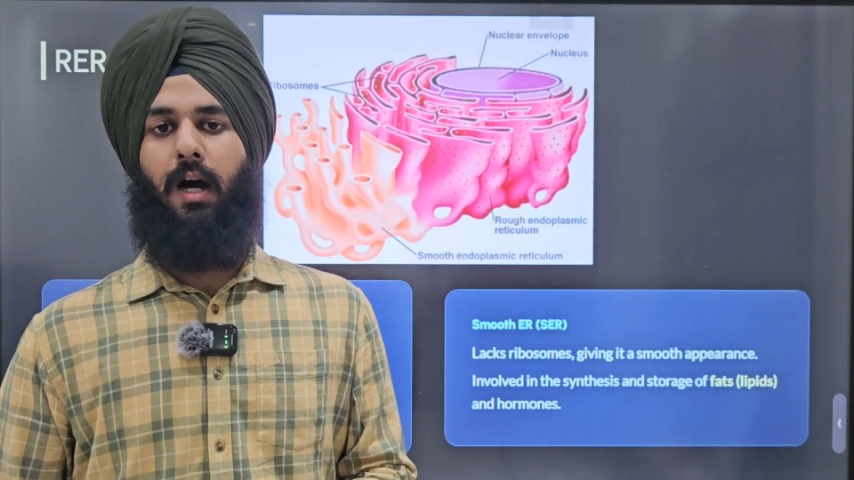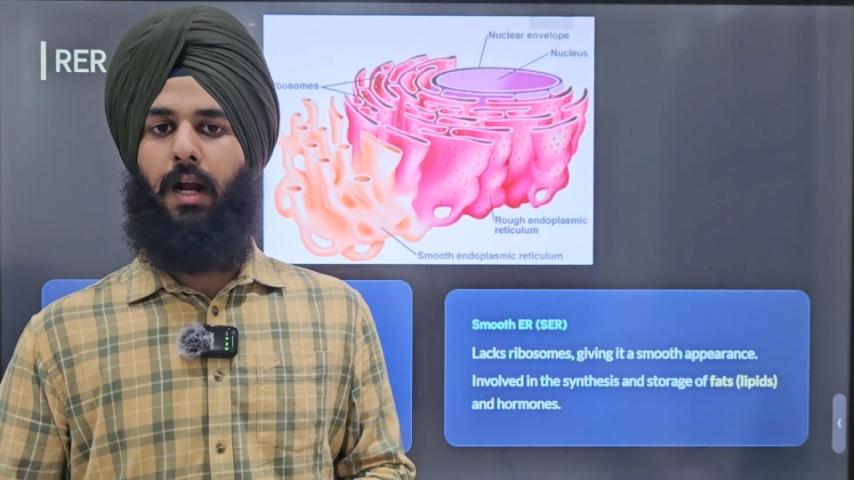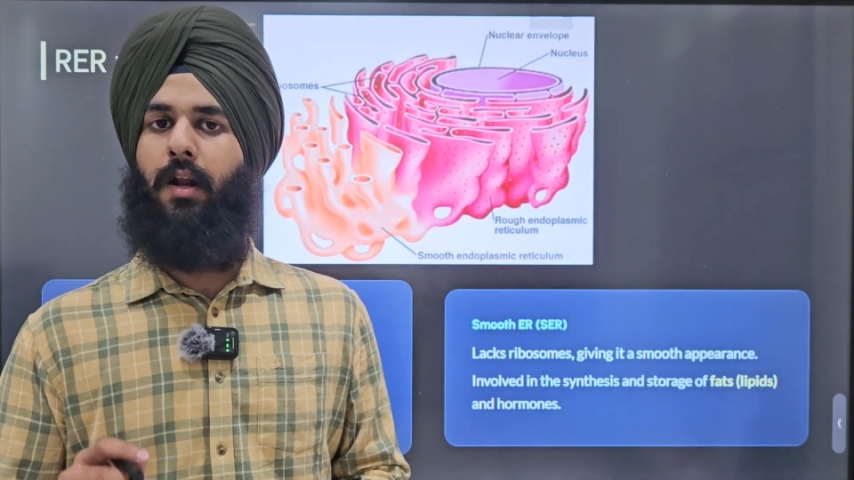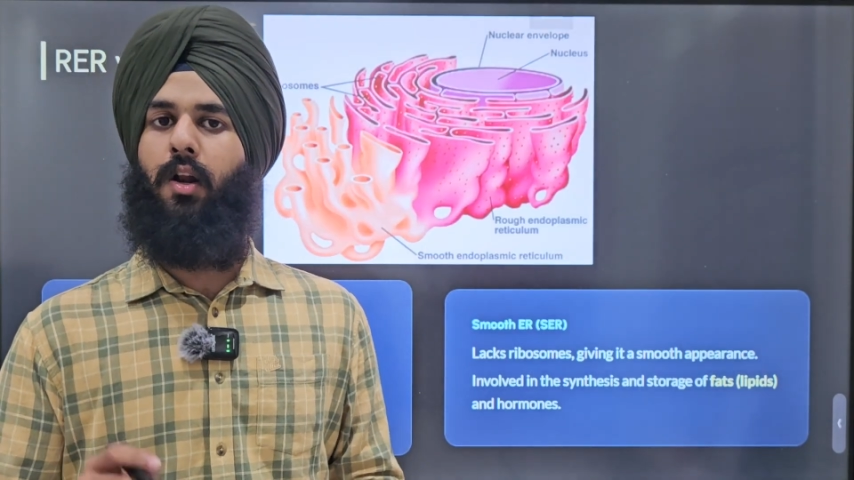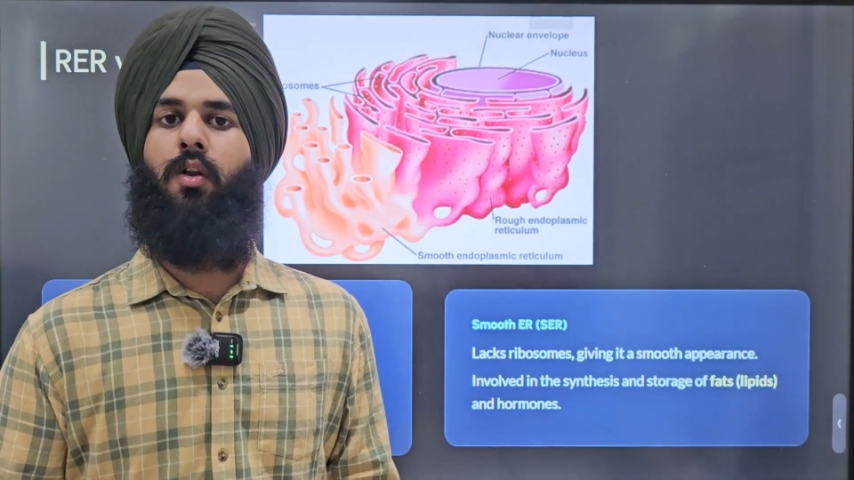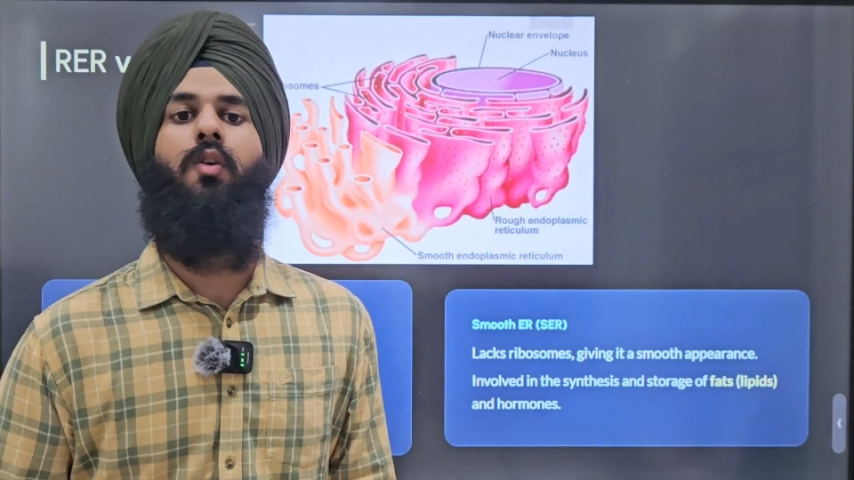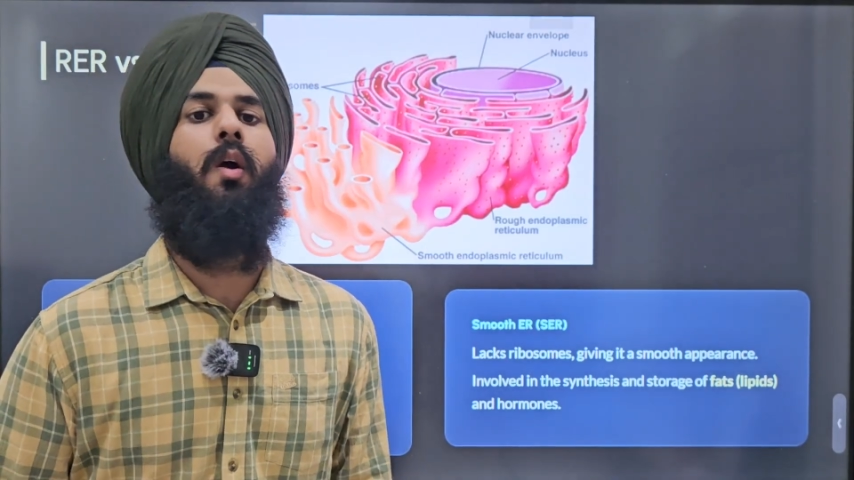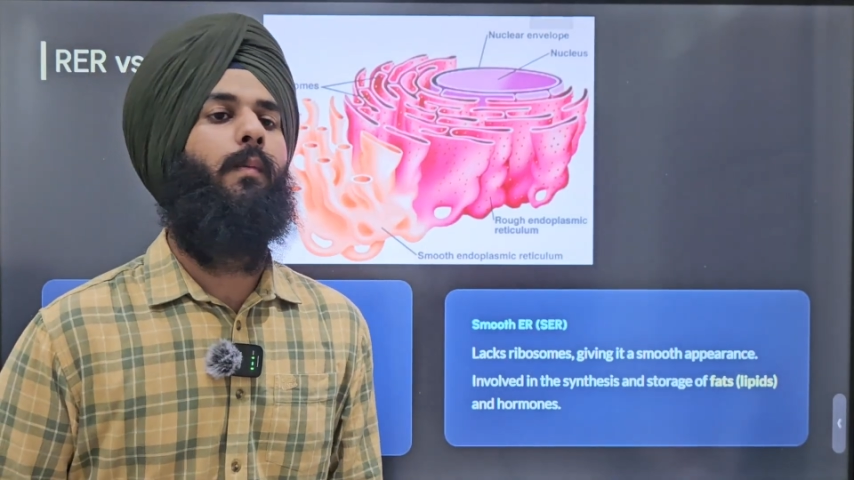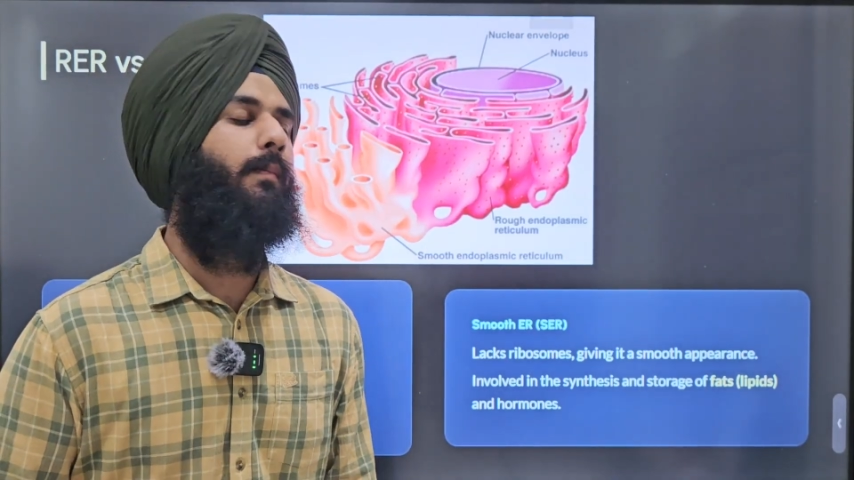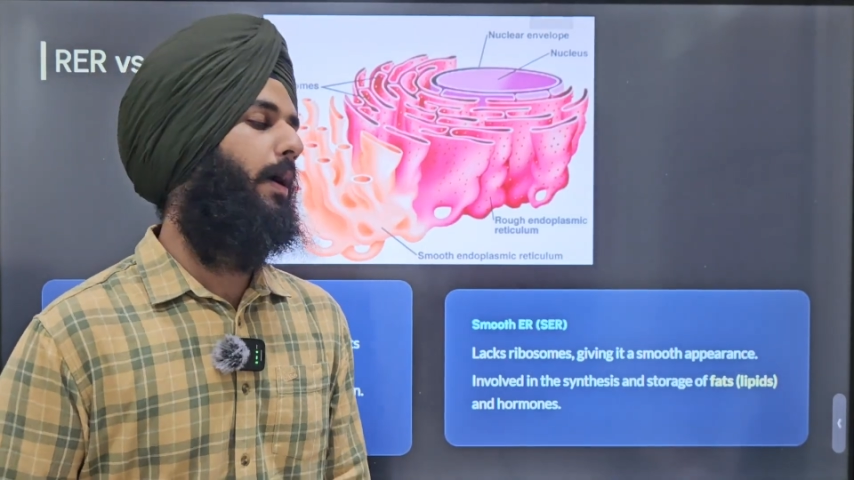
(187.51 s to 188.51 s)
under a
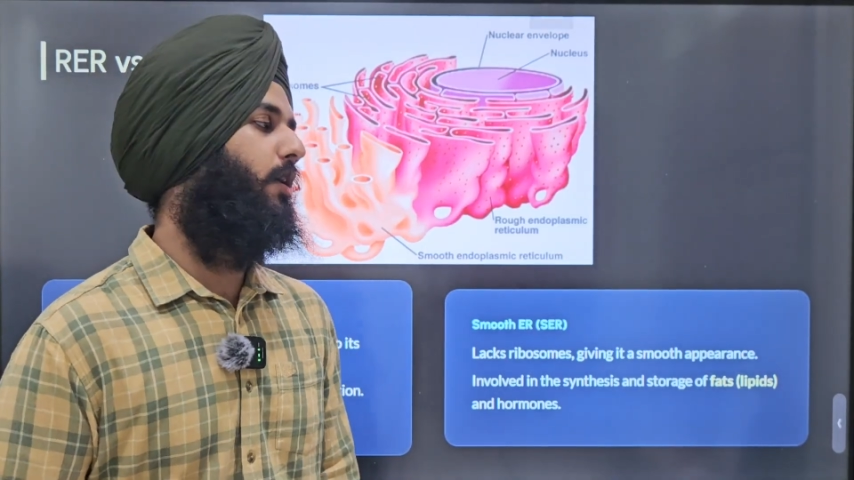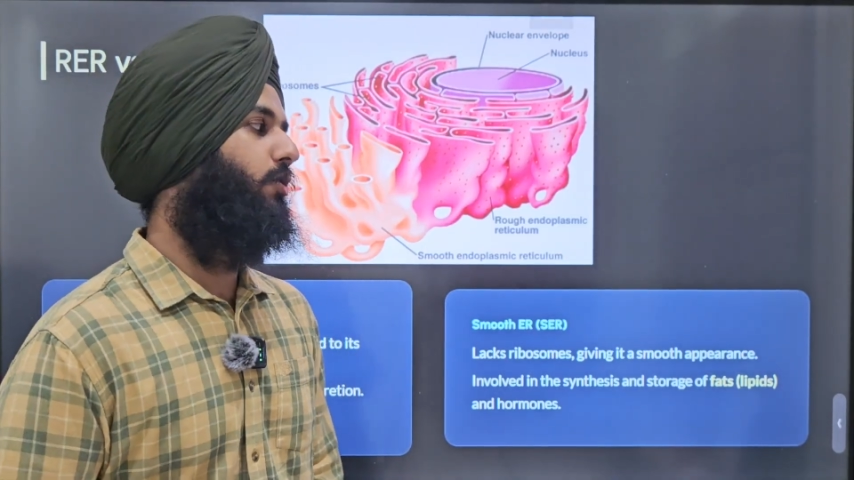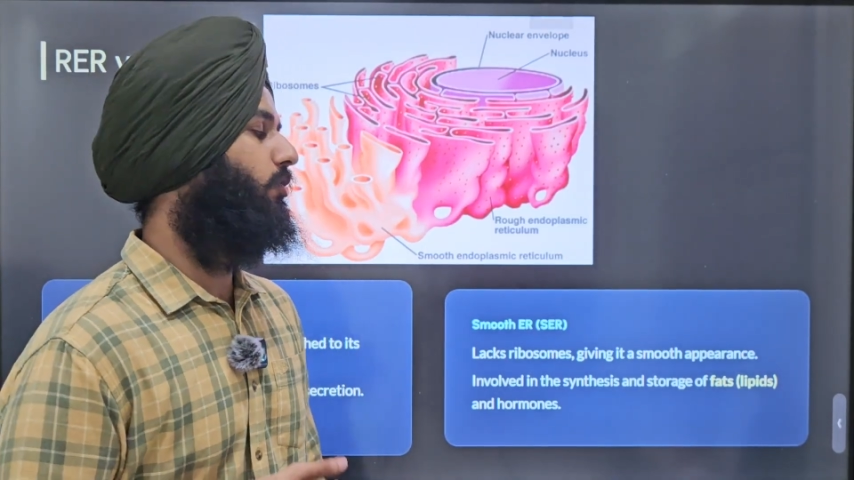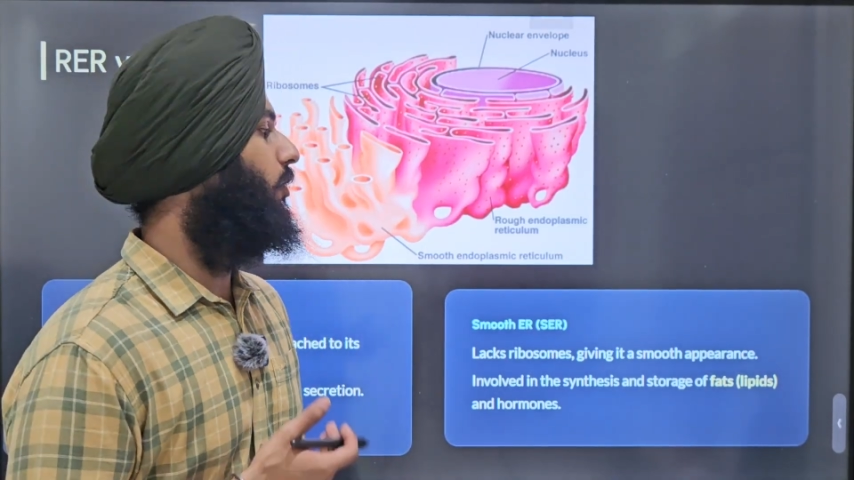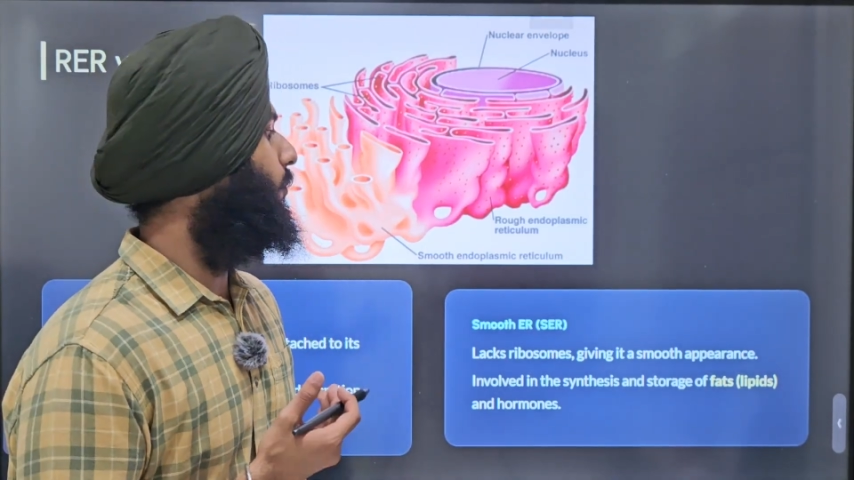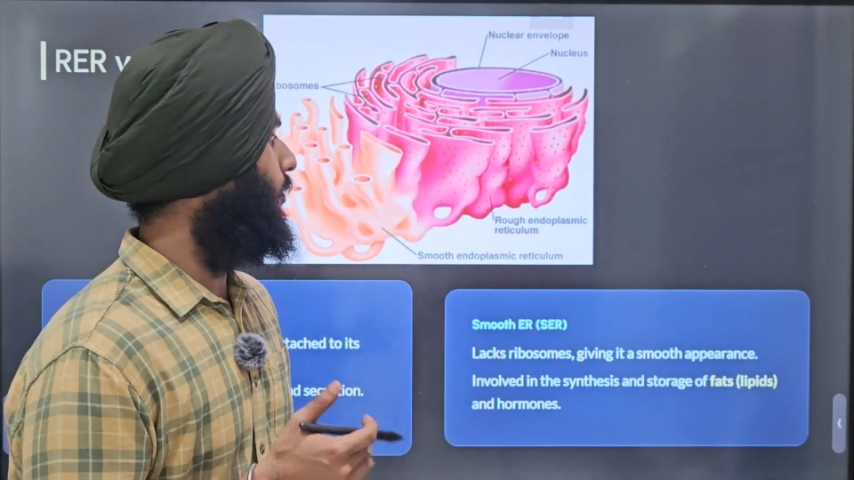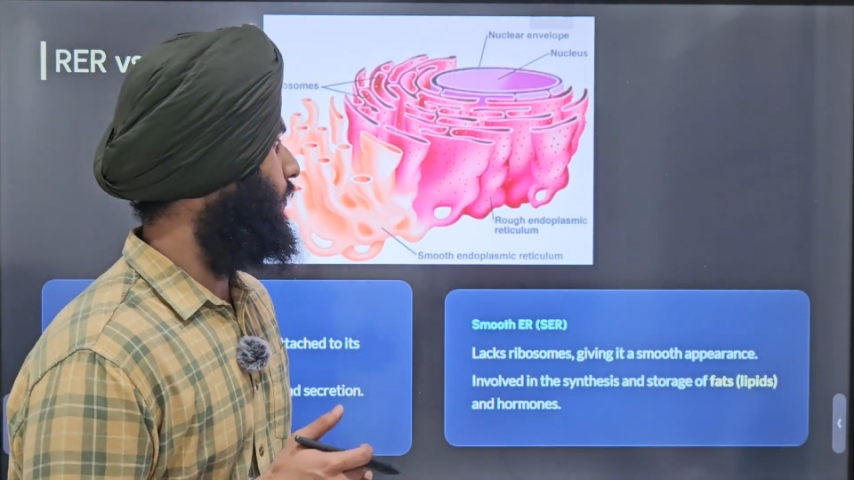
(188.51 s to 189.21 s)
normal microscope or